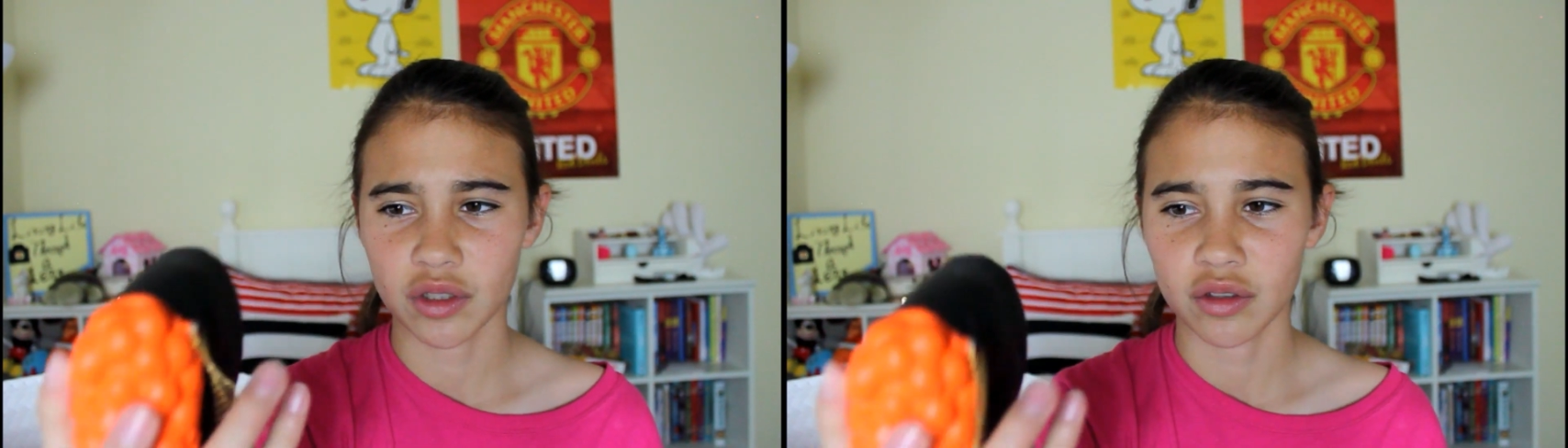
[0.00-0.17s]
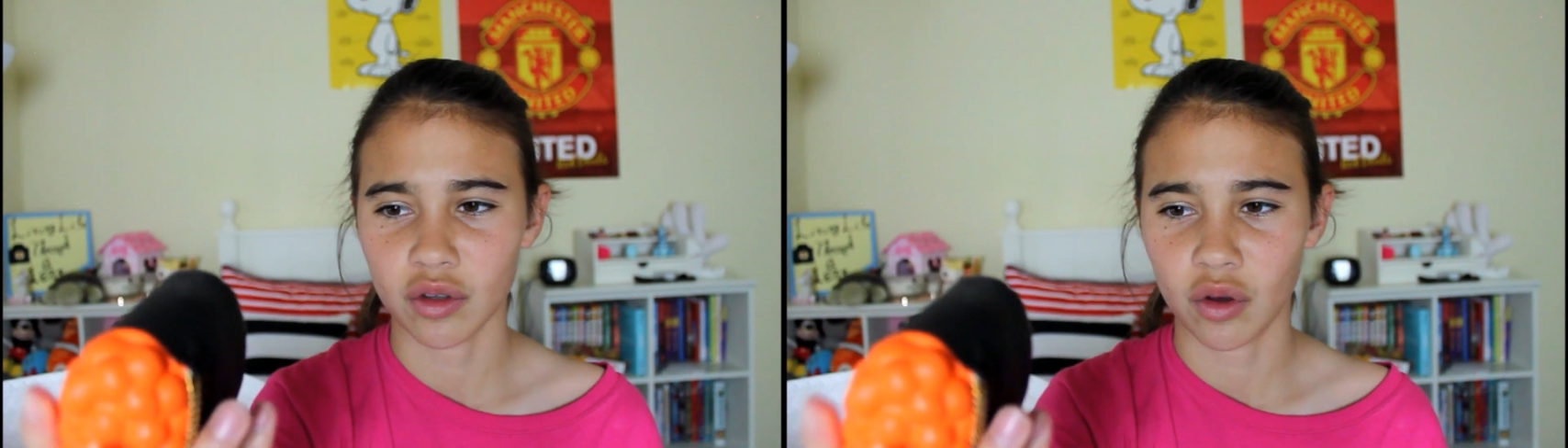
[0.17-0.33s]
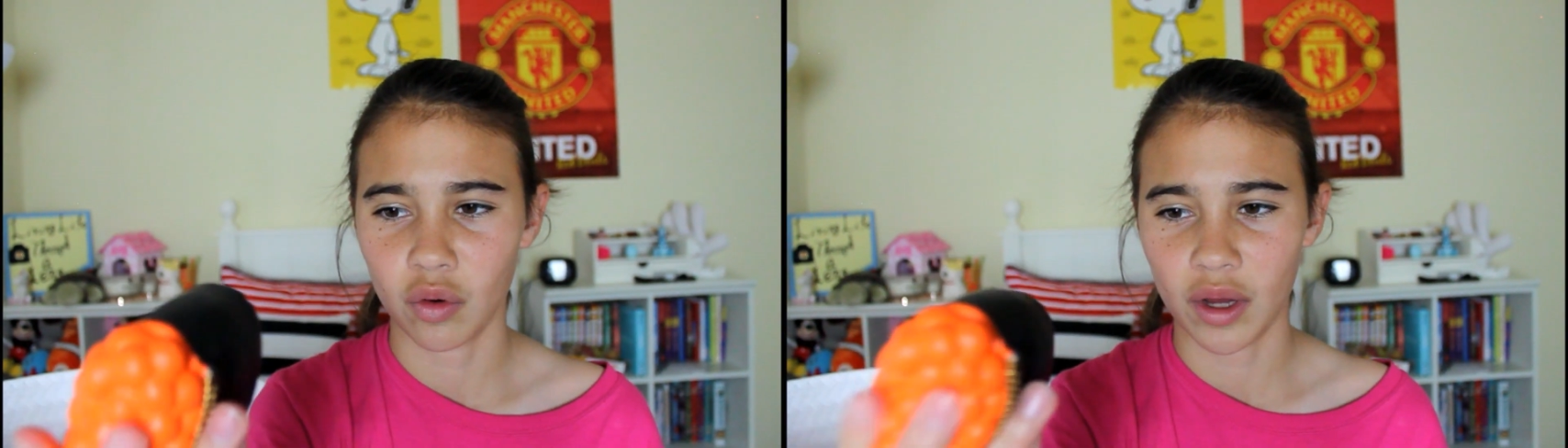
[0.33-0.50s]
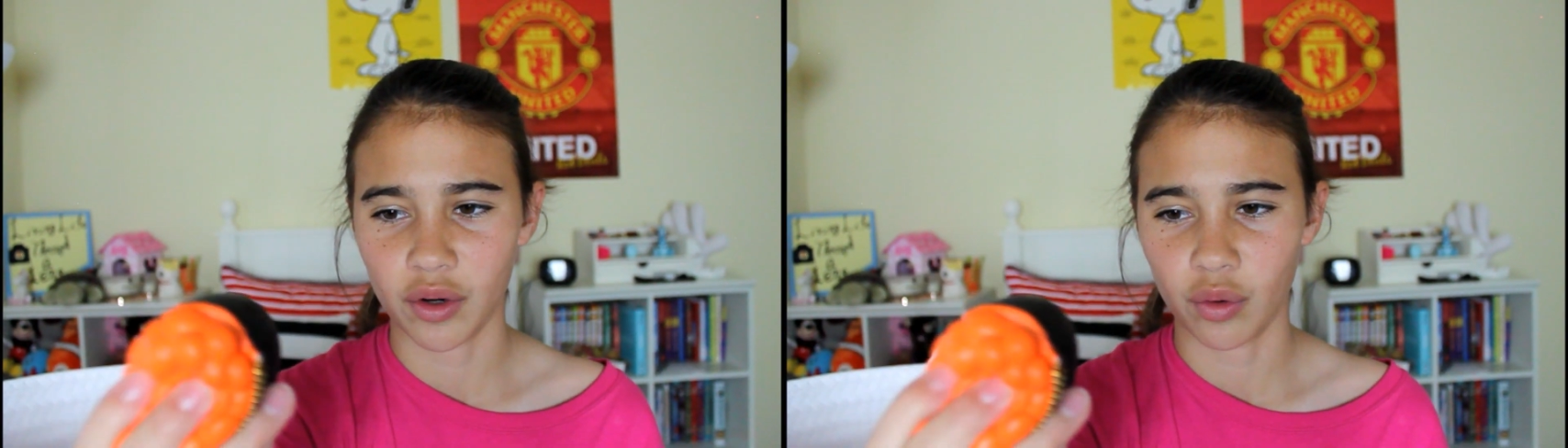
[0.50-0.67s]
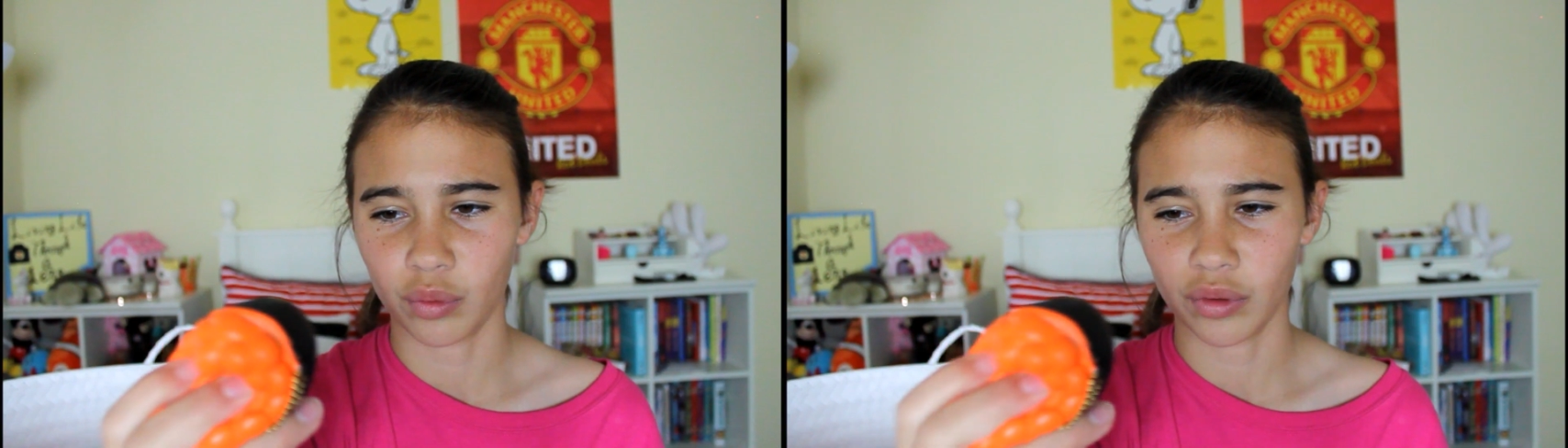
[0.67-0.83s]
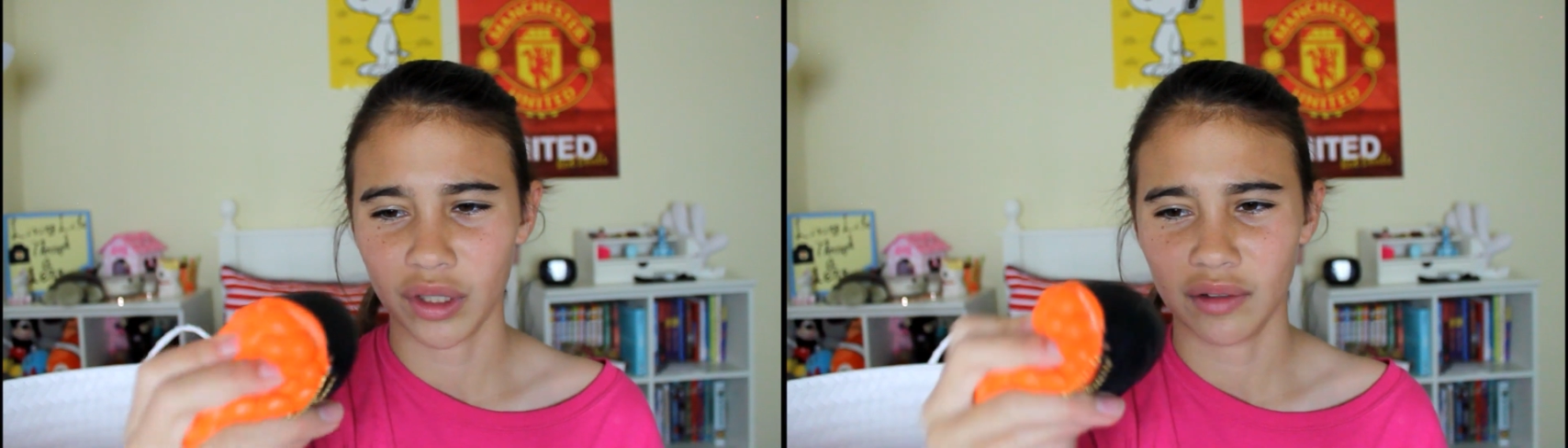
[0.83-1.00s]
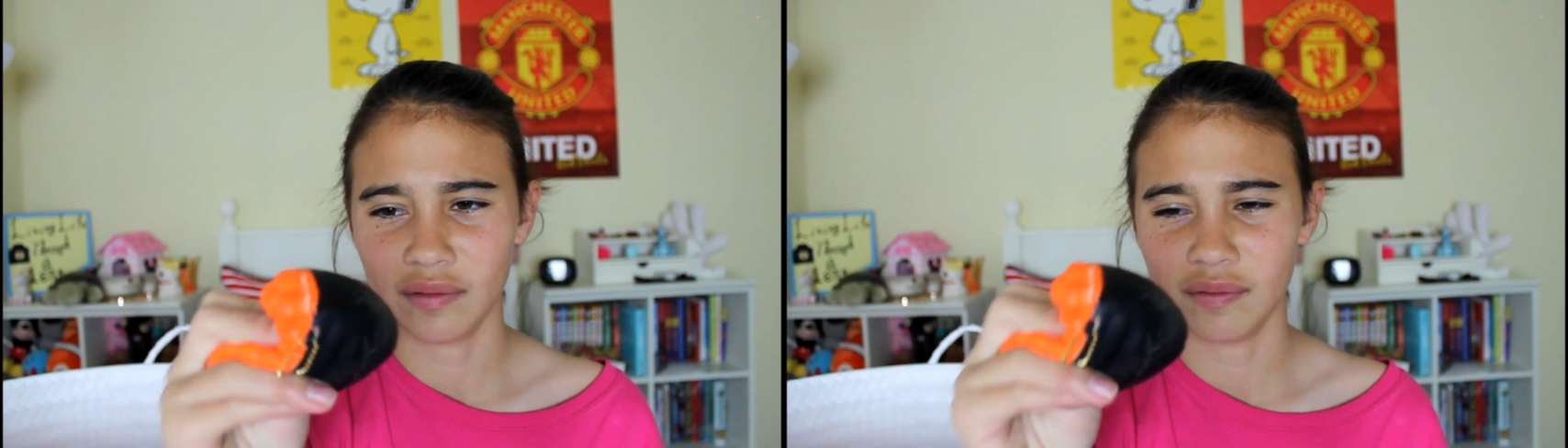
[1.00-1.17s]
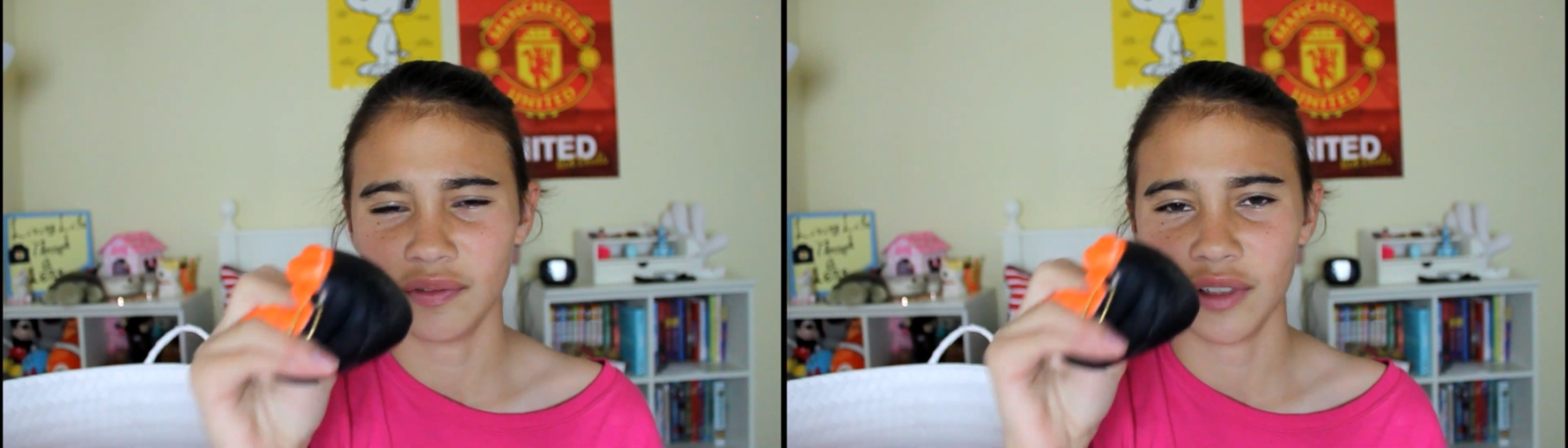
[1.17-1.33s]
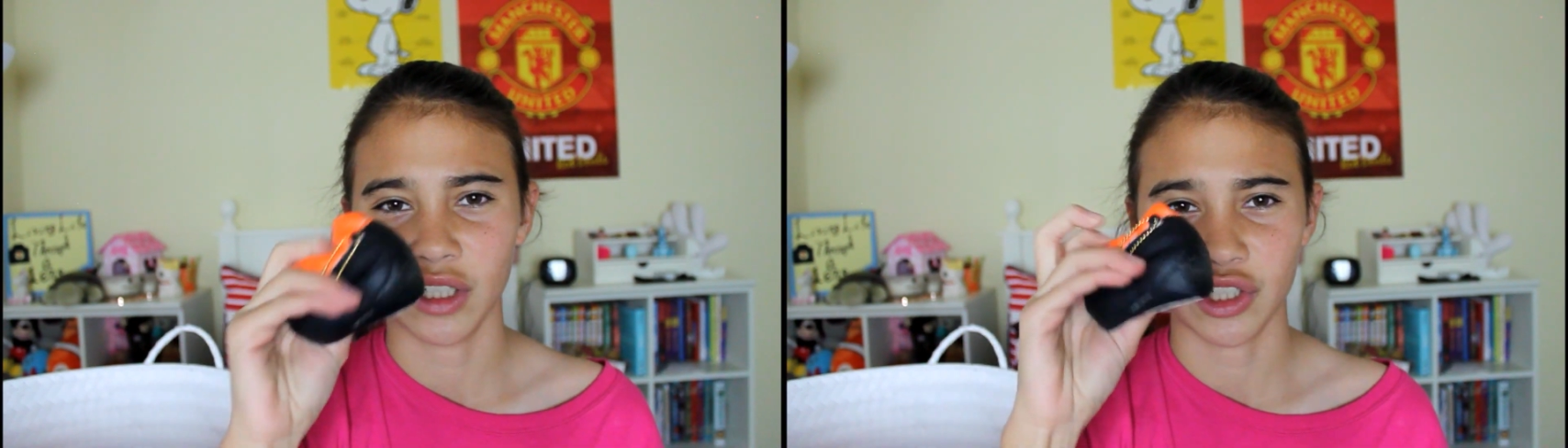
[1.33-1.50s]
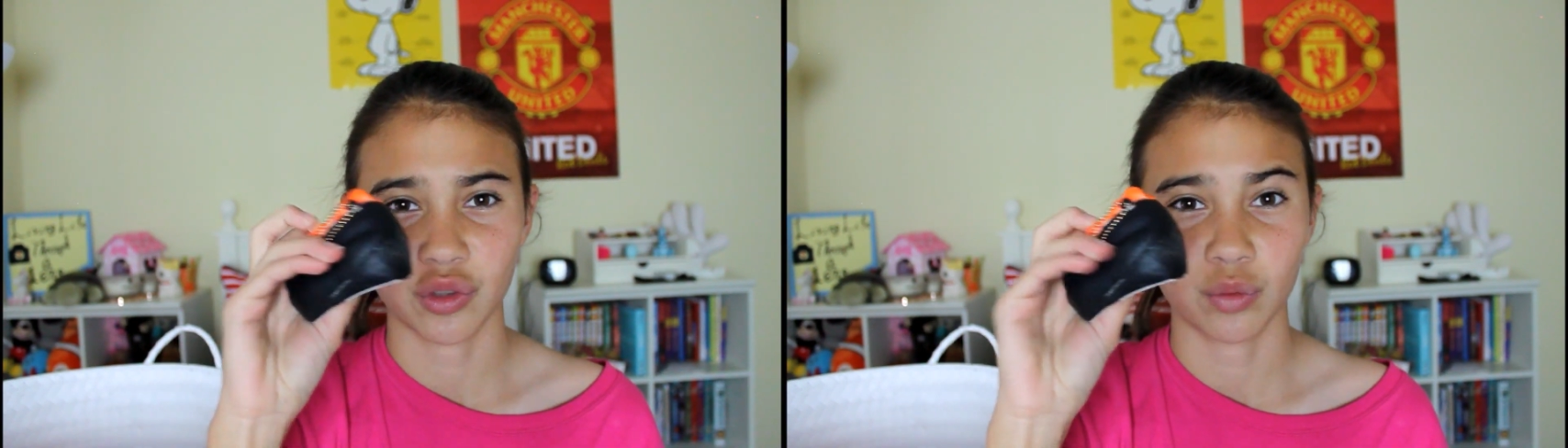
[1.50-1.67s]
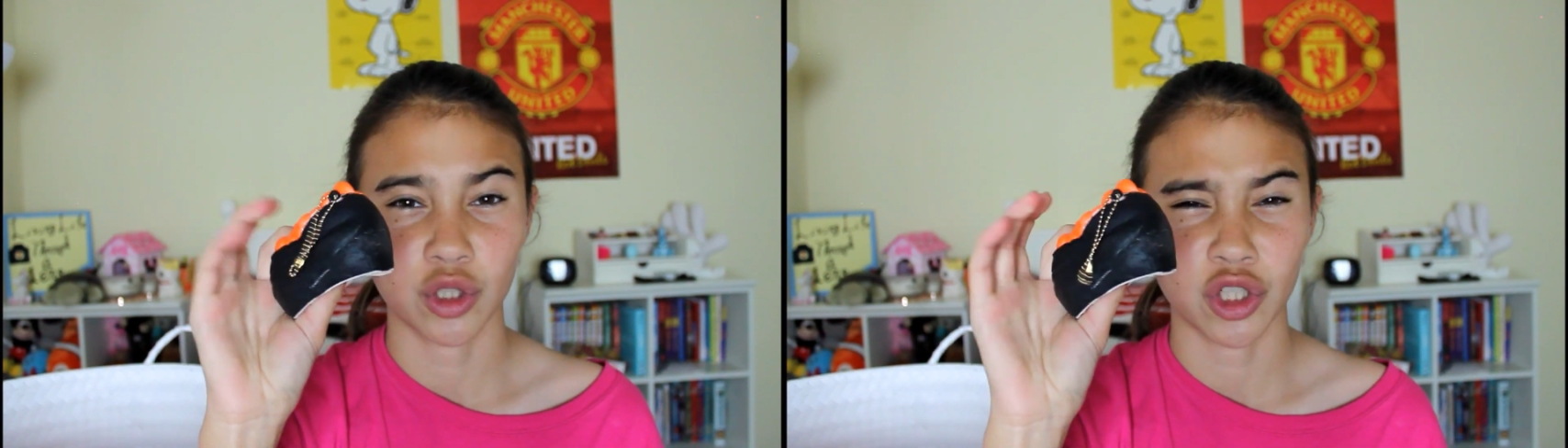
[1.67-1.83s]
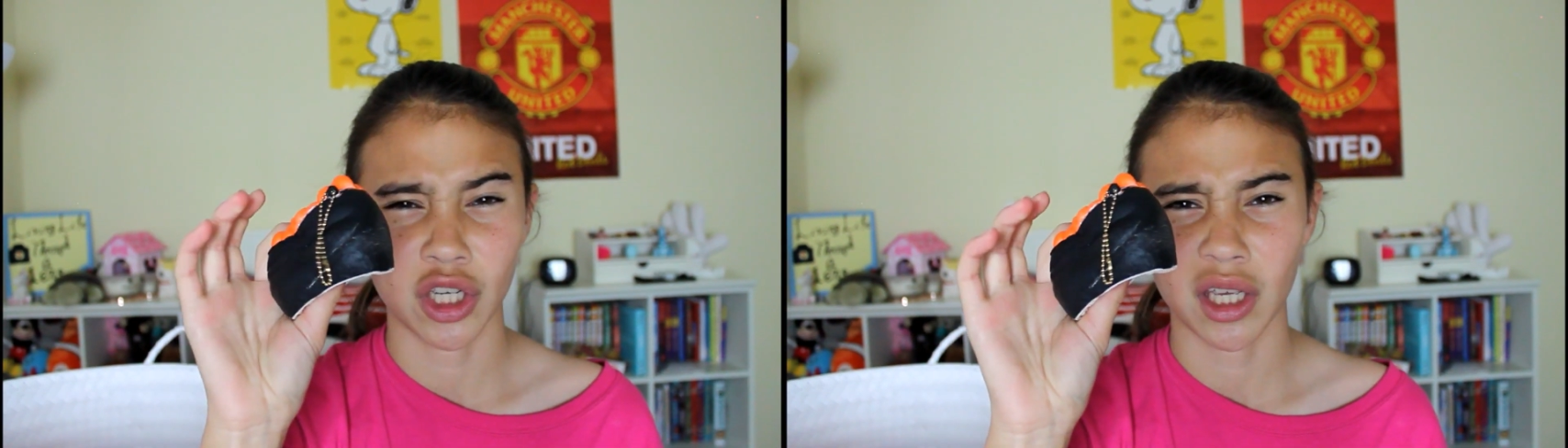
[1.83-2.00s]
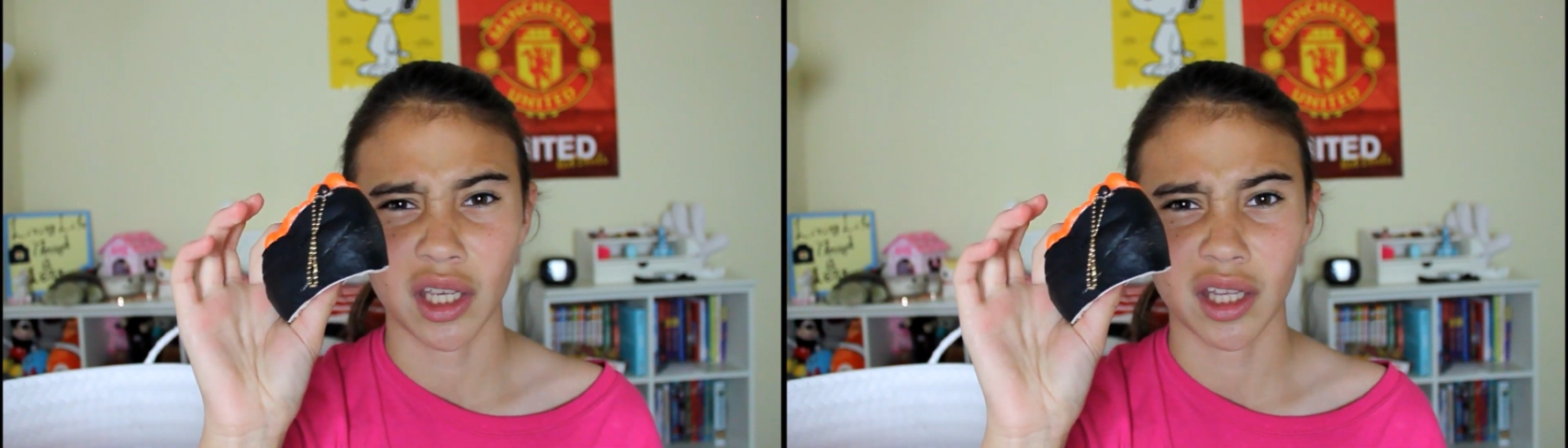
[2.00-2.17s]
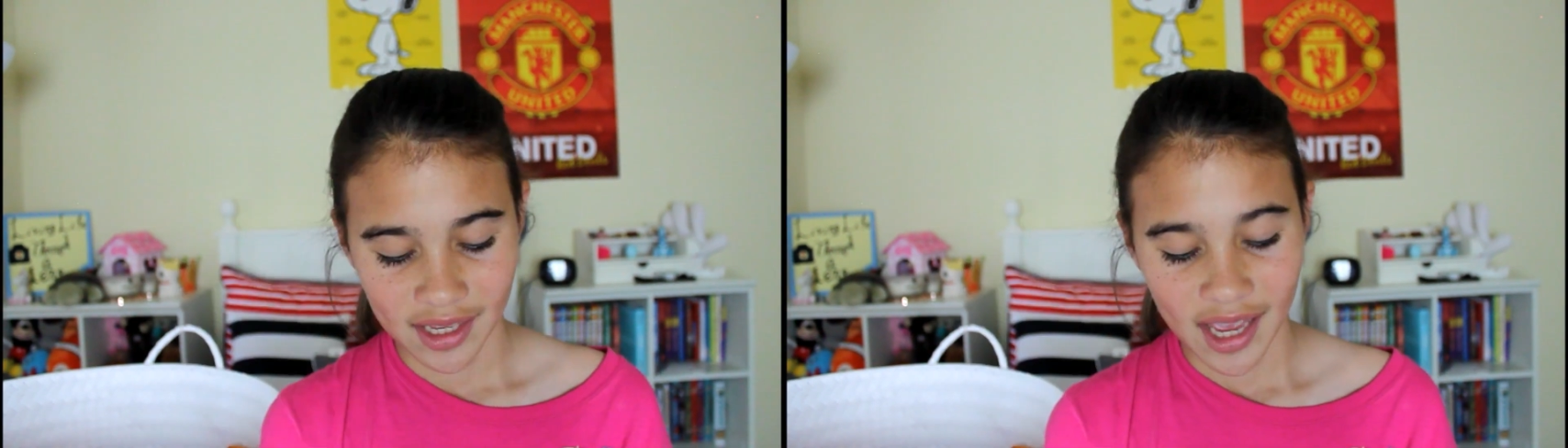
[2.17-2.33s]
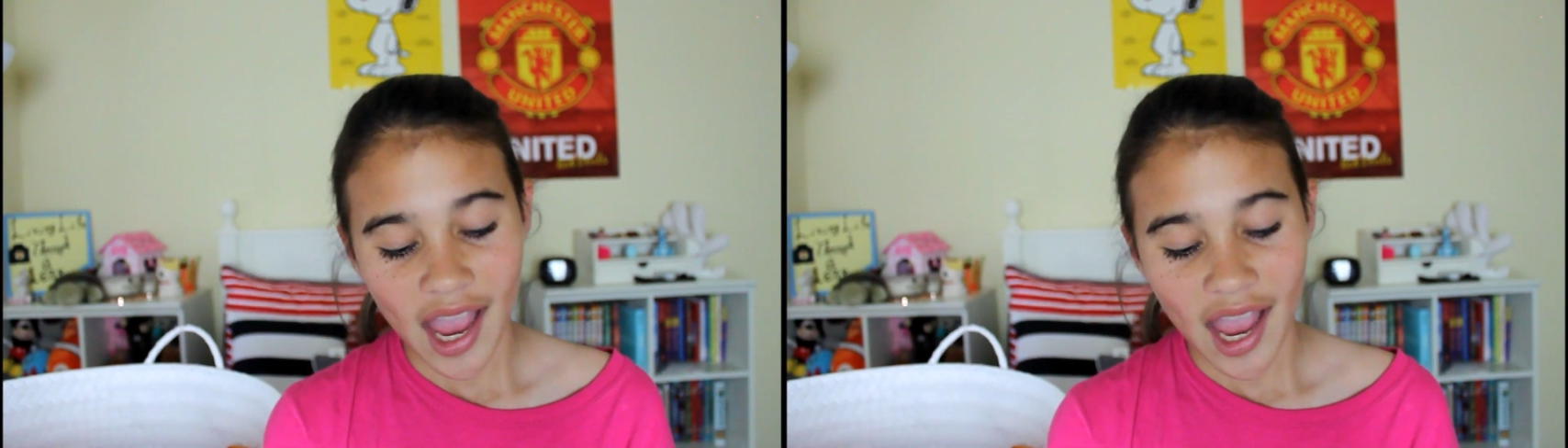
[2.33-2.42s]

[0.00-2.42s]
so I don't really feel like squishing it.